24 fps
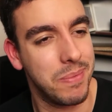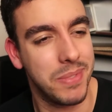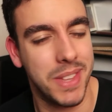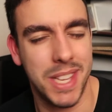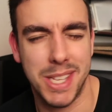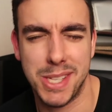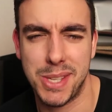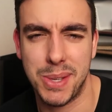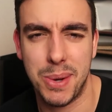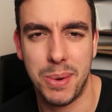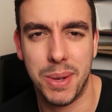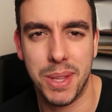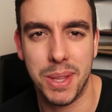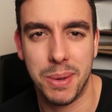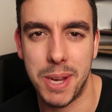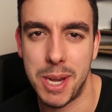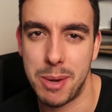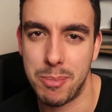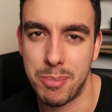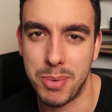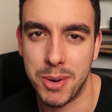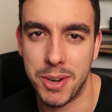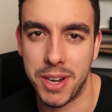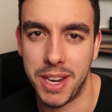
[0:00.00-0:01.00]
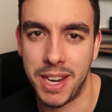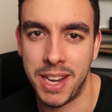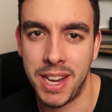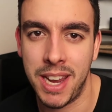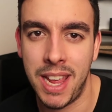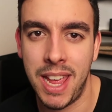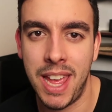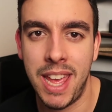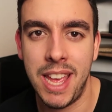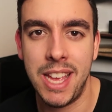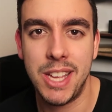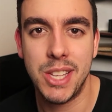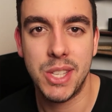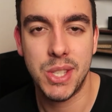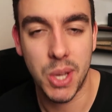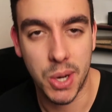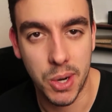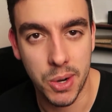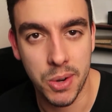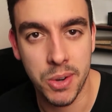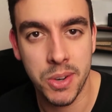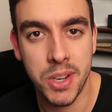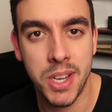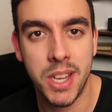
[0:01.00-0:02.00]
There's no other way to put it.
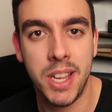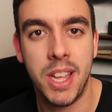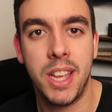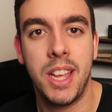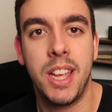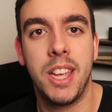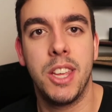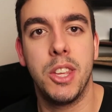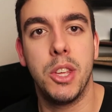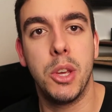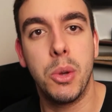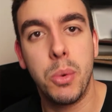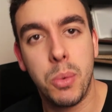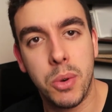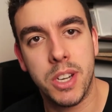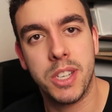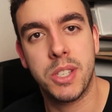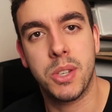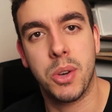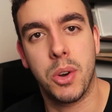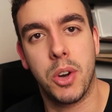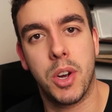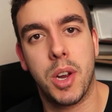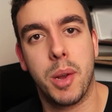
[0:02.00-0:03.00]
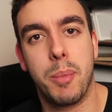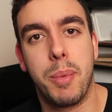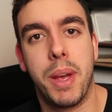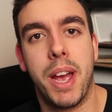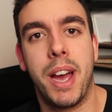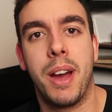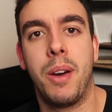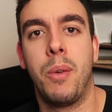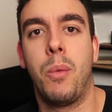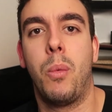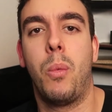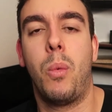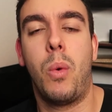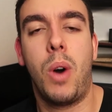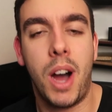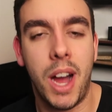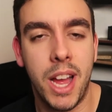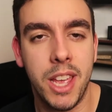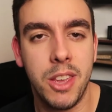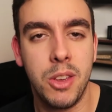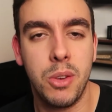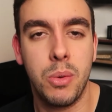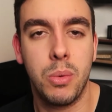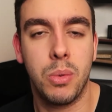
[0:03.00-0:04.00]
So you want to talk about
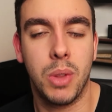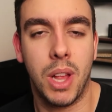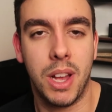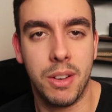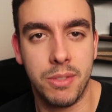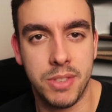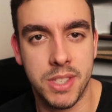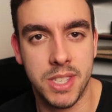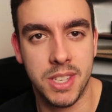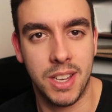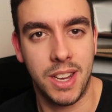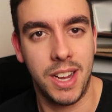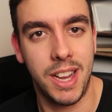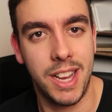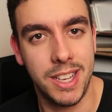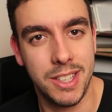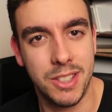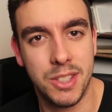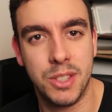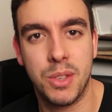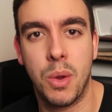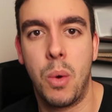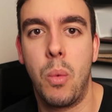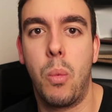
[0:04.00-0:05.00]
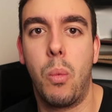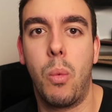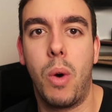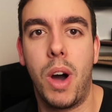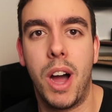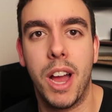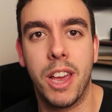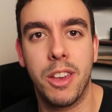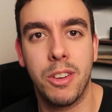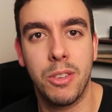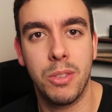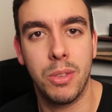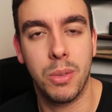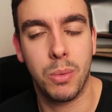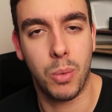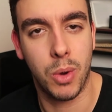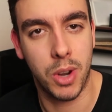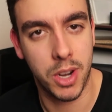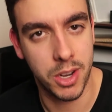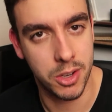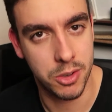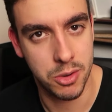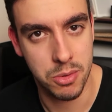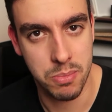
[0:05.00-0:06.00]
why you love science, why you
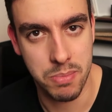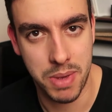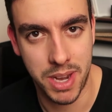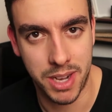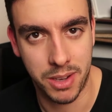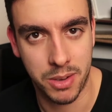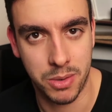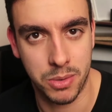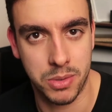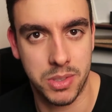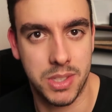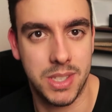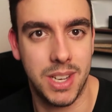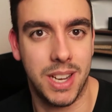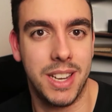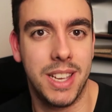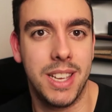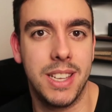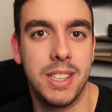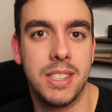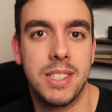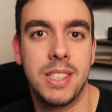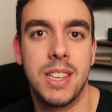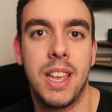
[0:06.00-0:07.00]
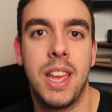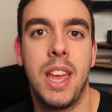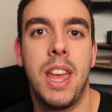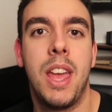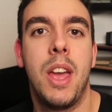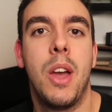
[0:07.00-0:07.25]
want to do medical studies,